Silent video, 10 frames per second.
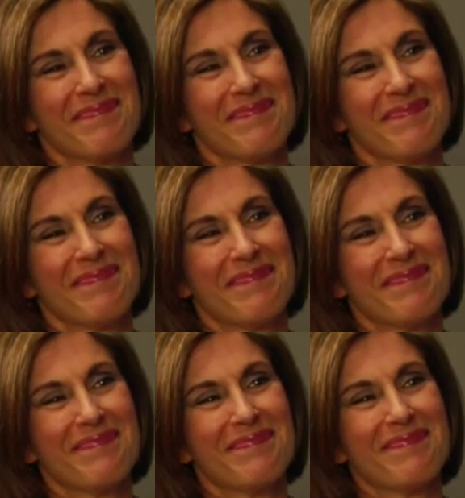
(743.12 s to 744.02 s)

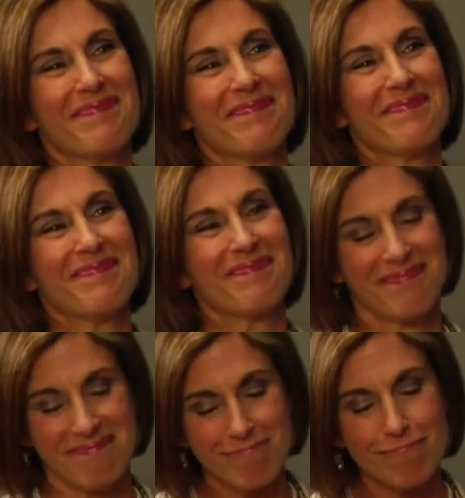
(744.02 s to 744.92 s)
revisit with new
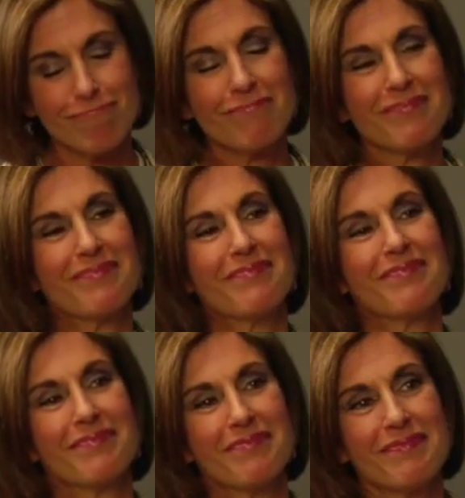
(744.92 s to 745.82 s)
data coming out of
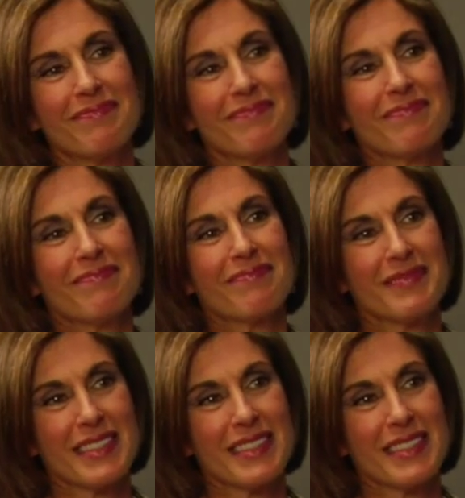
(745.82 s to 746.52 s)
your research.